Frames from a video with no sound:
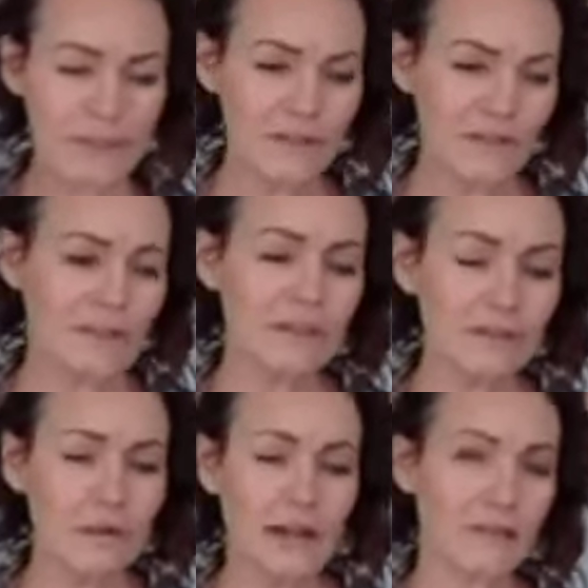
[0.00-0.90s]
There's a
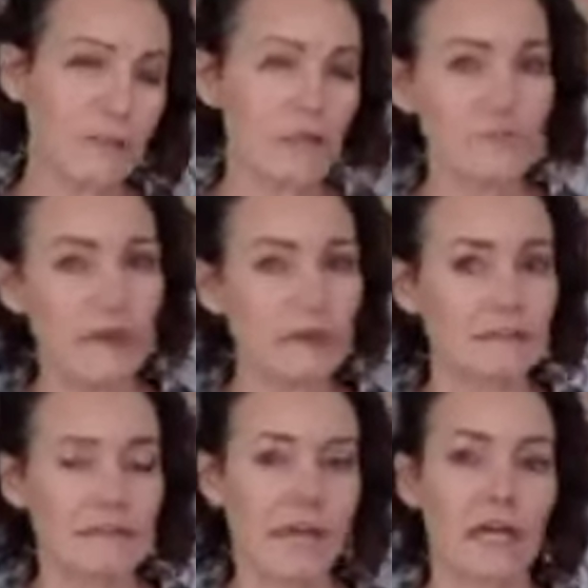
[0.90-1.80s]
little kind of pushback
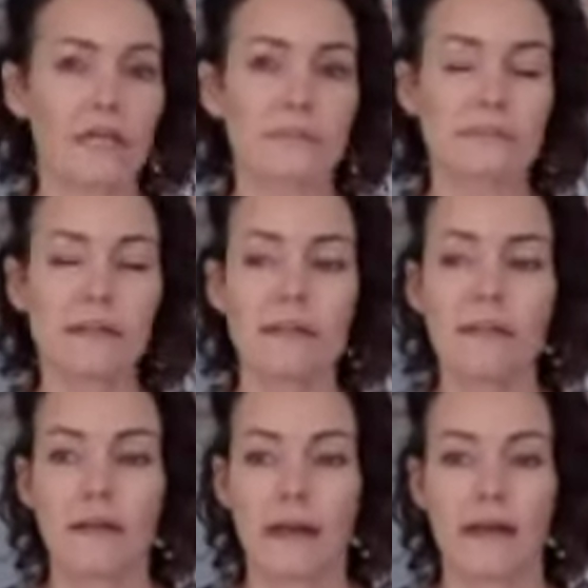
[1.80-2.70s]
sometimes,
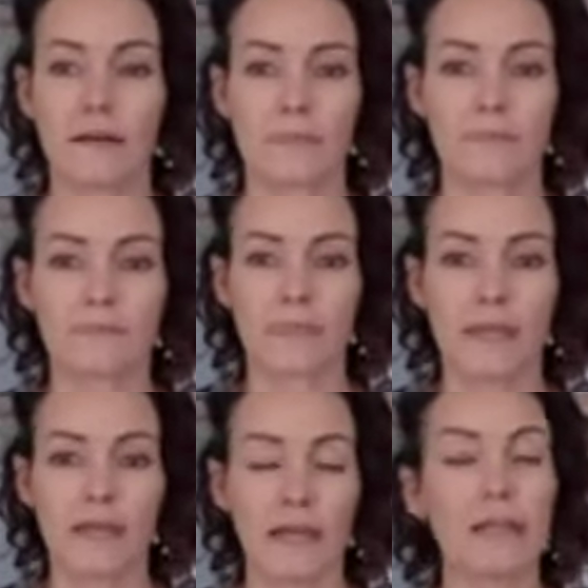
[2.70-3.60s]

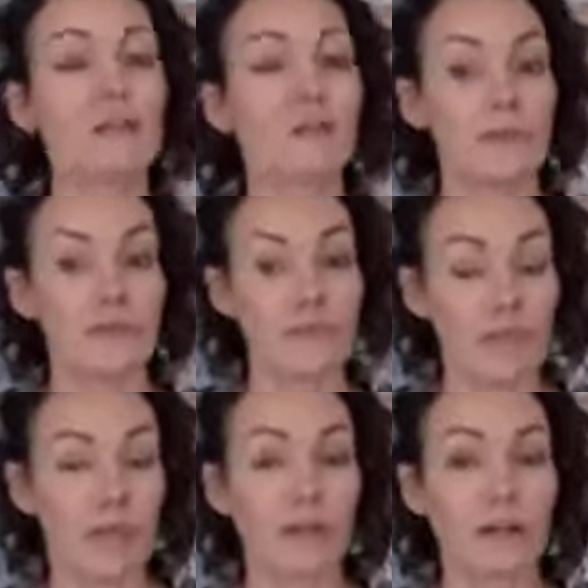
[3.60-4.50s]
and a little bit of
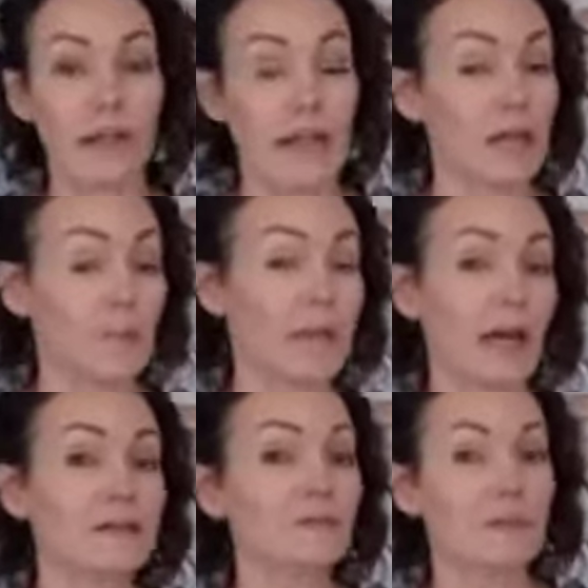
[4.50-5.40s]
fear. And I'll be
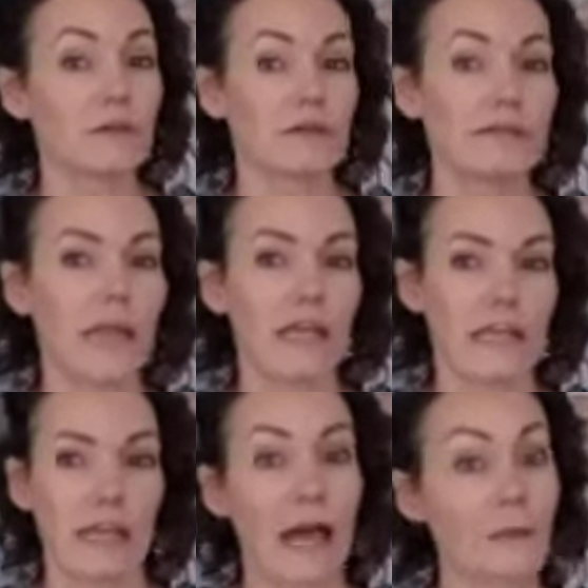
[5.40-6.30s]
honest with you in saying
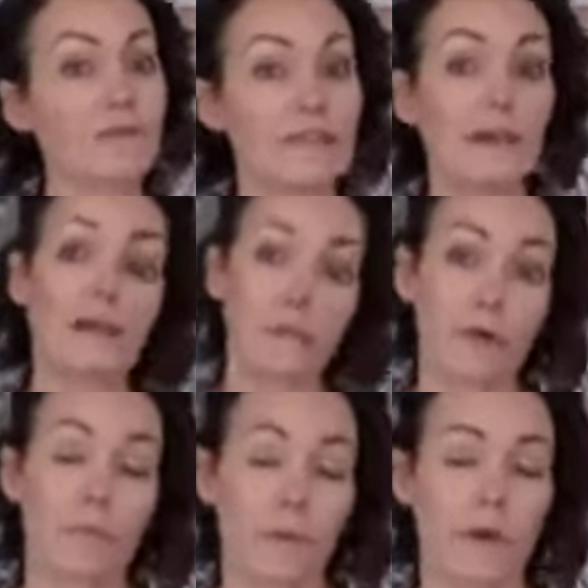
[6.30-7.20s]
that I was there at
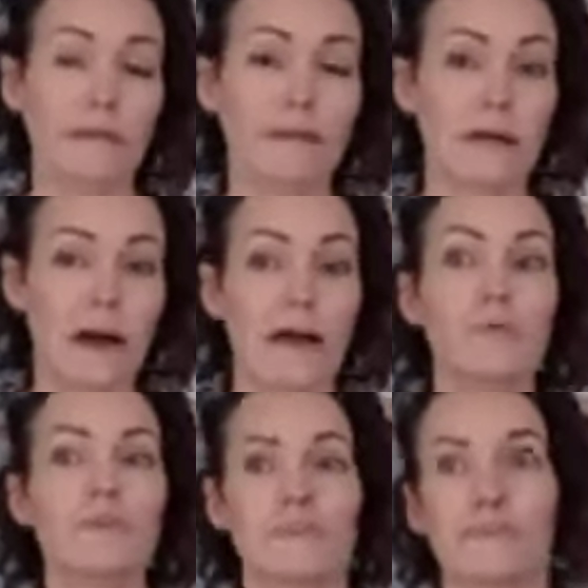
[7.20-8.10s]
one point. I
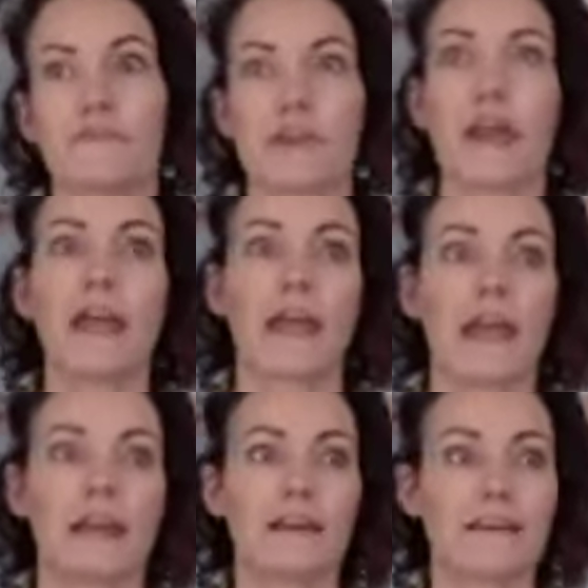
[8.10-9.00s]
was
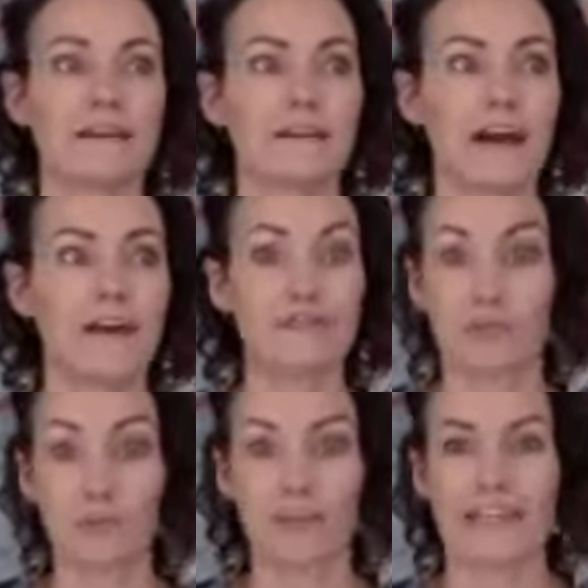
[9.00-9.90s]
afraid of
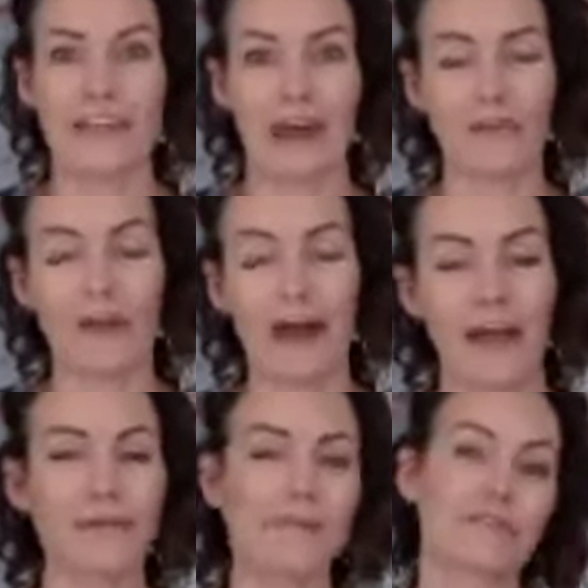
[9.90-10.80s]
drilling down.
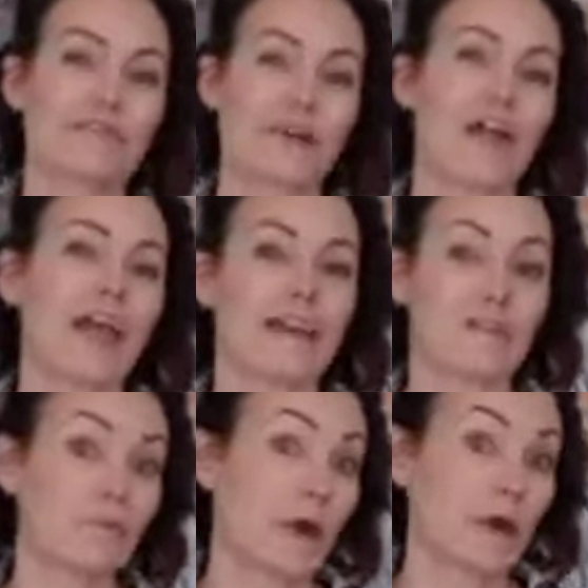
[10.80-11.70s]
I was afraid
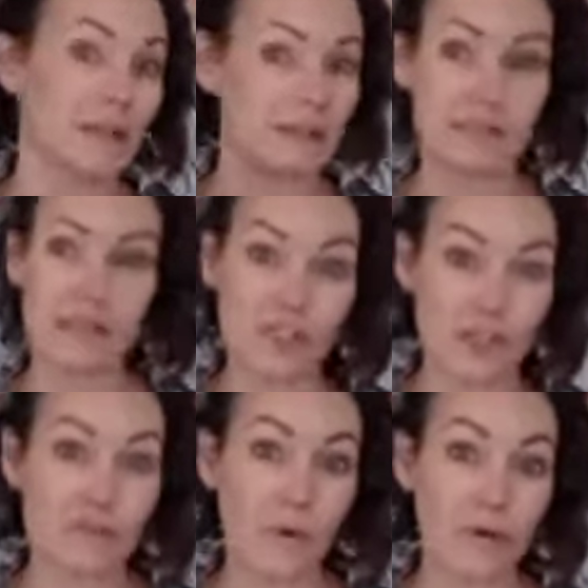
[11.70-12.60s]
of marketing to
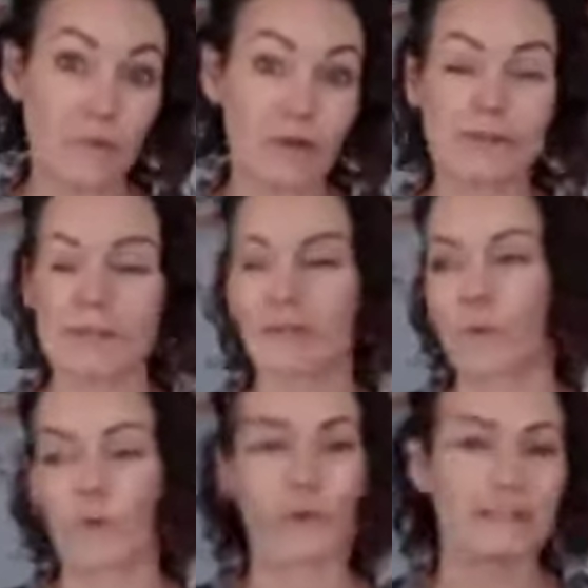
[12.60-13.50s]
just one person
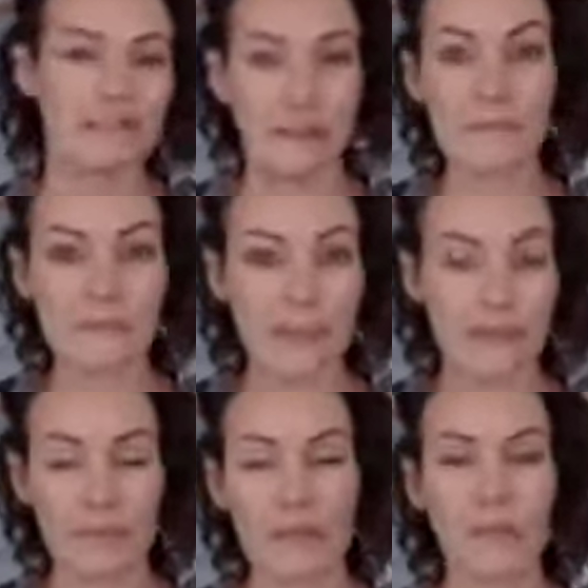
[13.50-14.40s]
or one subset
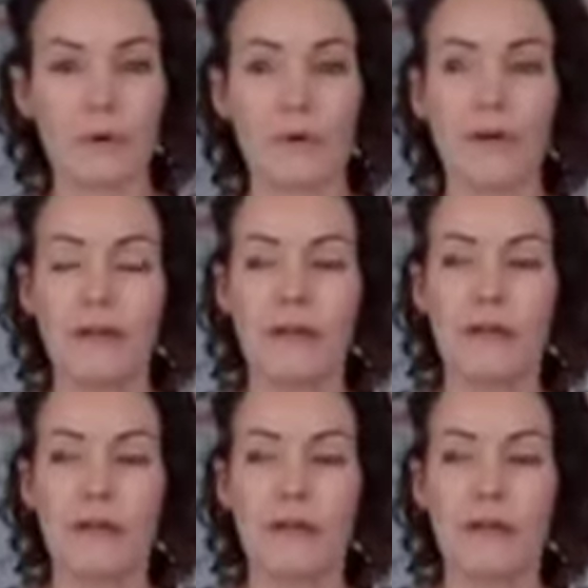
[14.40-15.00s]
of people,